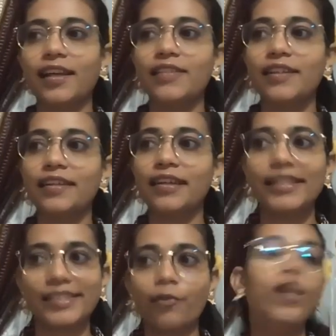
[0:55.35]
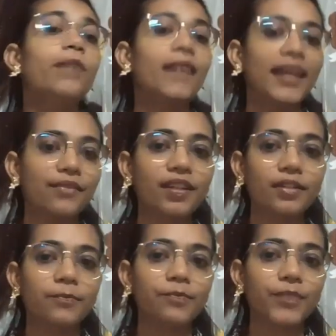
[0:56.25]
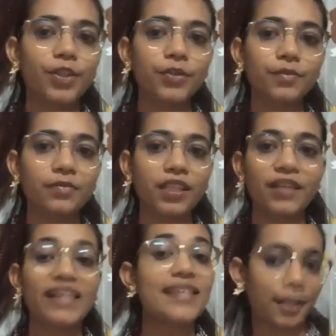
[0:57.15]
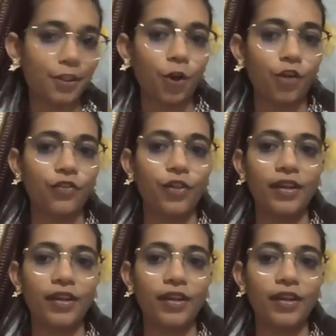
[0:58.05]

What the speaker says: I said, yes, what am I even, giving a second thought for?